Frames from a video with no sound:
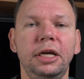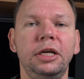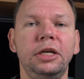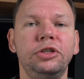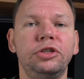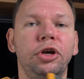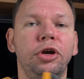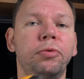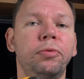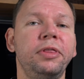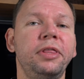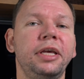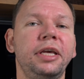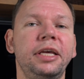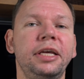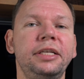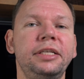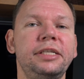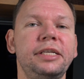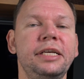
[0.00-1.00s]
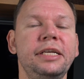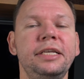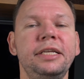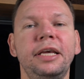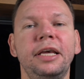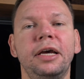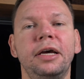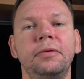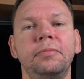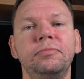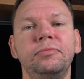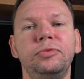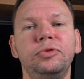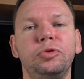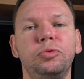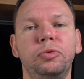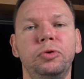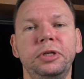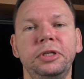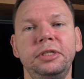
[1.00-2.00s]
So with the kit, it comes
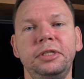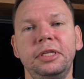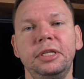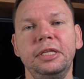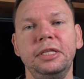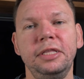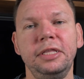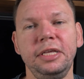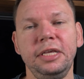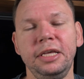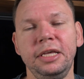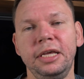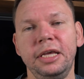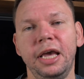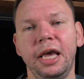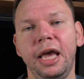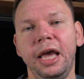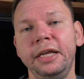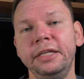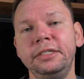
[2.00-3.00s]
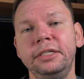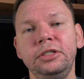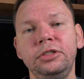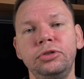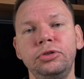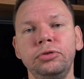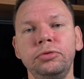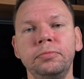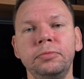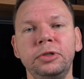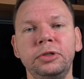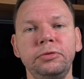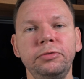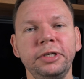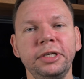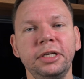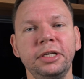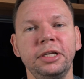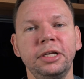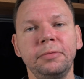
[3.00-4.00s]
with the 82mm
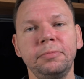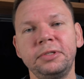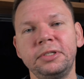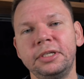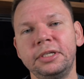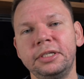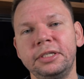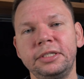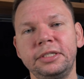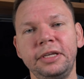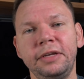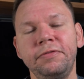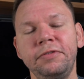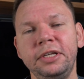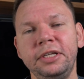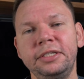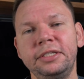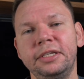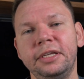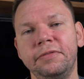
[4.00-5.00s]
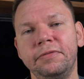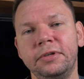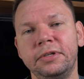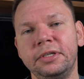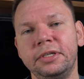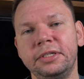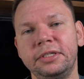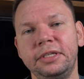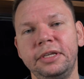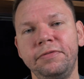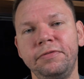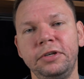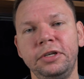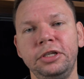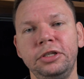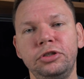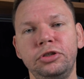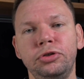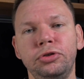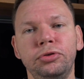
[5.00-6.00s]
ring adapter, 77,
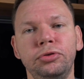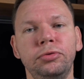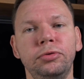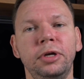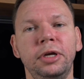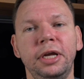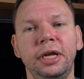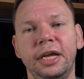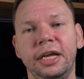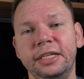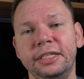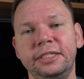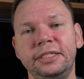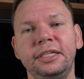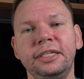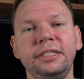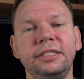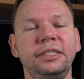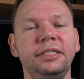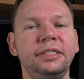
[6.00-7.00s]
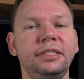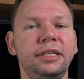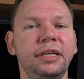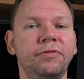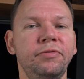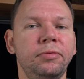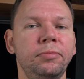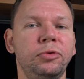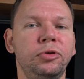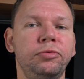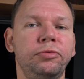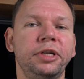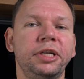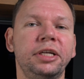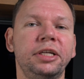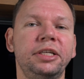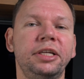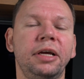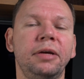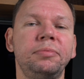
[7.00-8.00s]
72 and 67mm ring
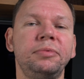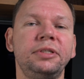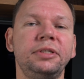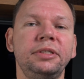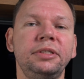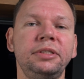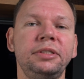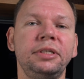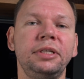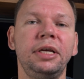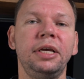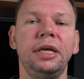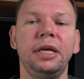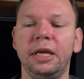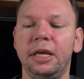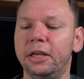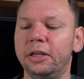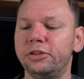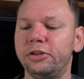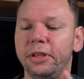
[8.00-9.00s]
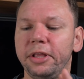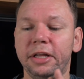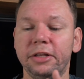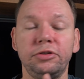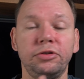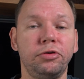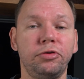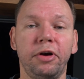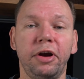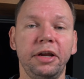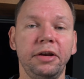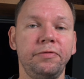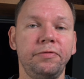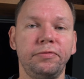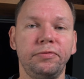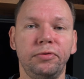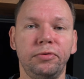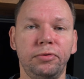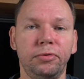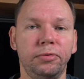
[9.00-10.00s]
adapters. So that's great
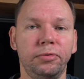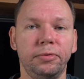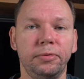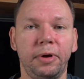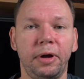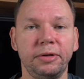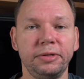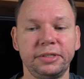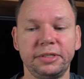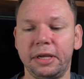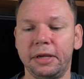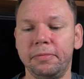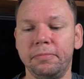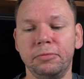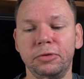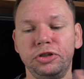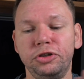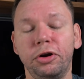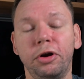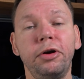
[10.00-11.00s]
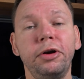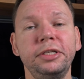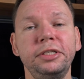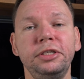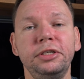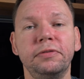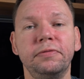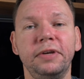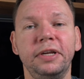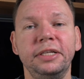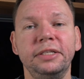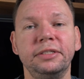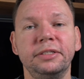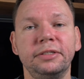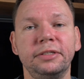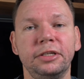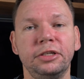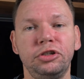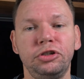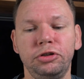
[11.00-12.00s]
for, I'd say, a majority of lenses
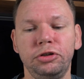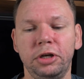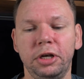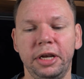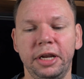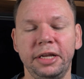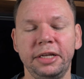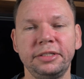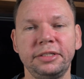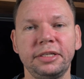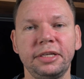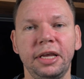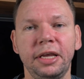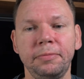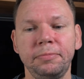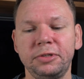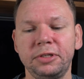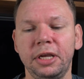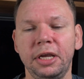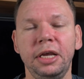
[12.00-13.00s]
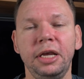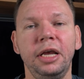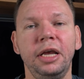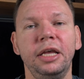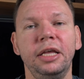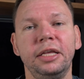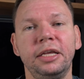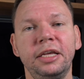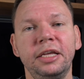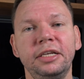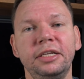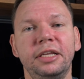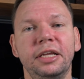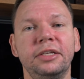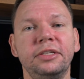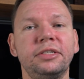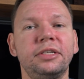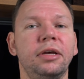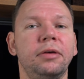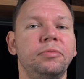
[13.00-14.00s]
that shoot landscapes. The kit
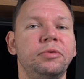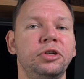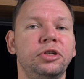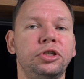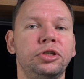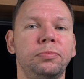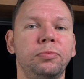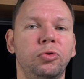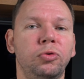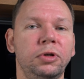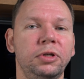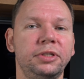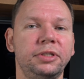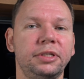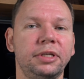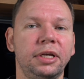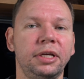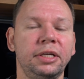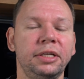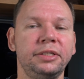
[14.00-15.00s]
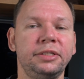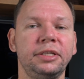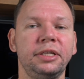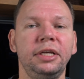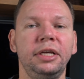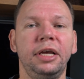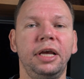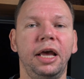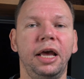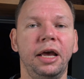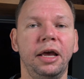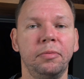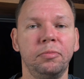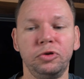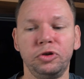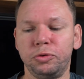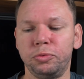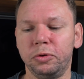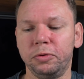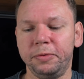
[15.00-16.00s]
does come in a smaller size,
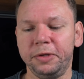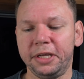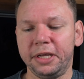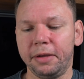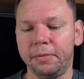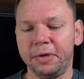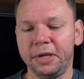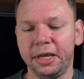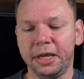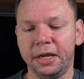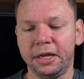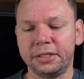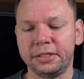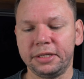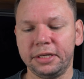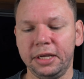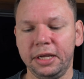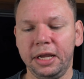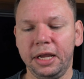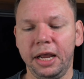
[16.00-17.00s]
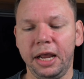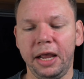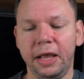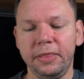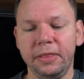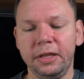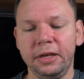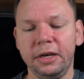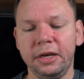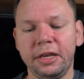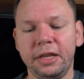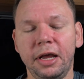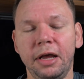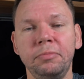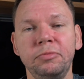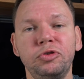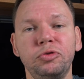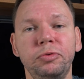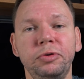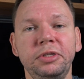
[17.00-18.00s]
which will be coming out. And then it
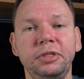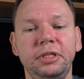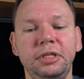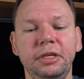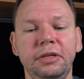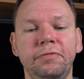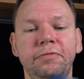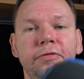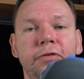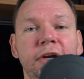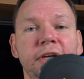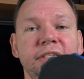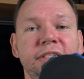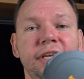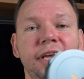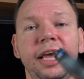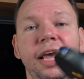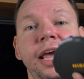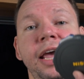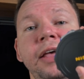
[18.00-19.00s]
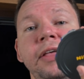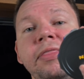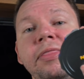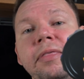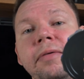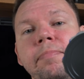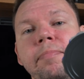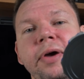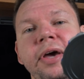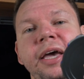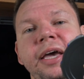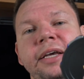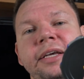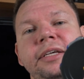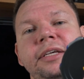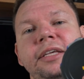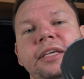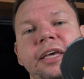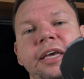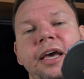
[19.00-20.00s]
comes with the front and the
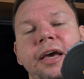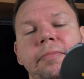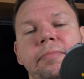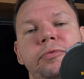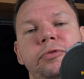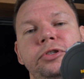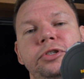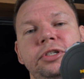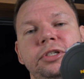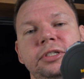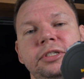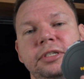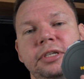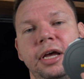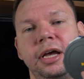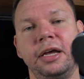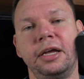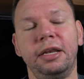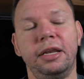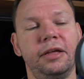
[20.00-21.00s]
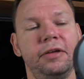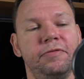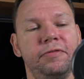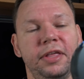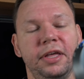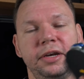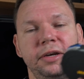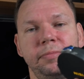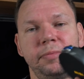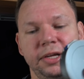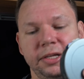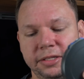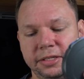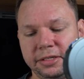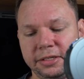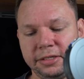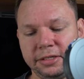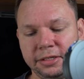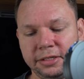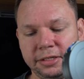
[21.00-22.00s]
back cap, which is, I love that about the
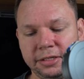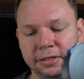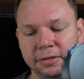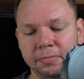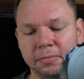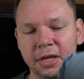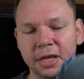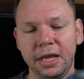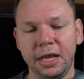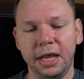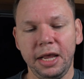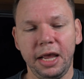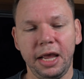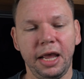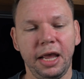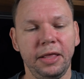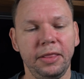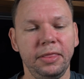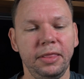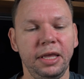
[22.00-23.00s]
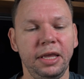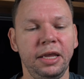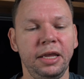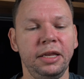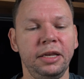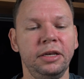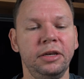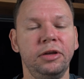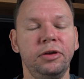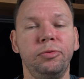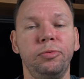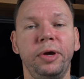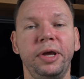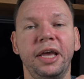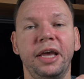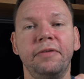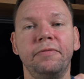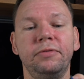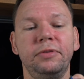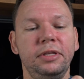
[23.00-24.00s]
system. And then we
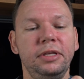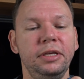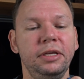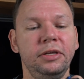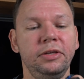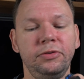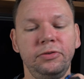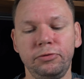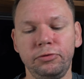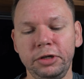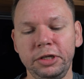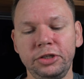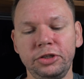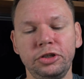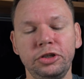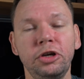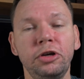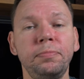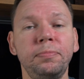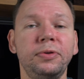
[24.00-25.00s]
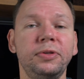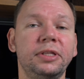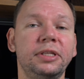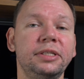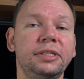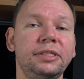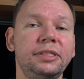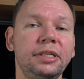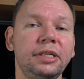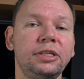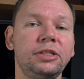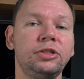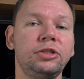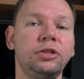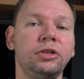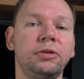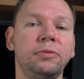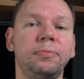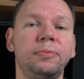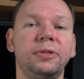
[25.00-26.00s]
have the 3 stop, the 6
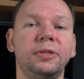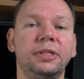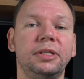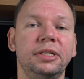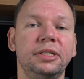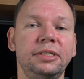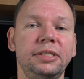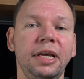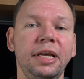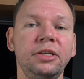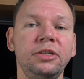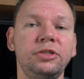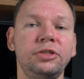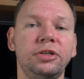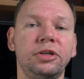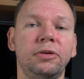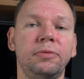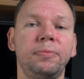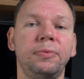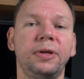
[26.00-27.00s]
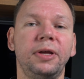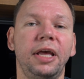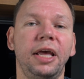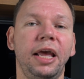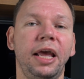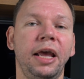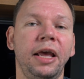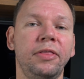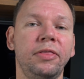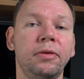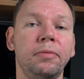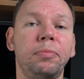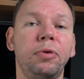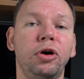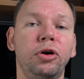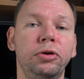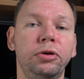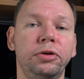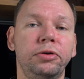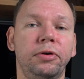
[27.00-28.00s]
stop, the 10 stop, and the
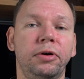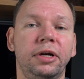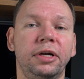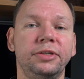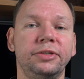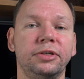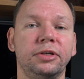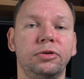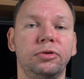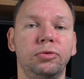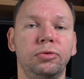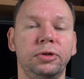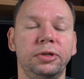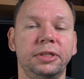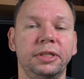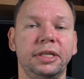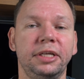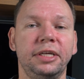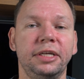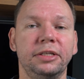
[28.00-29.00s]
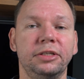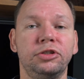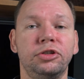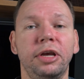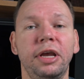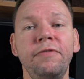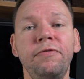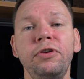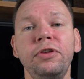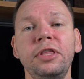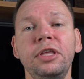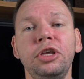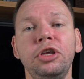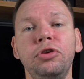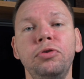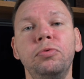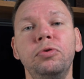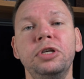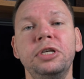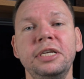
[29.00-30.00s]
polarizer all in the kit. So everything
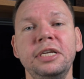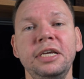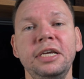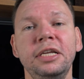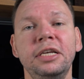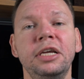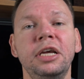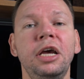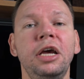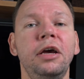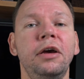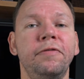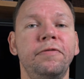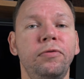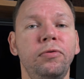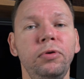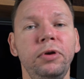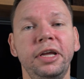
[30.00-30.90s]
you would need for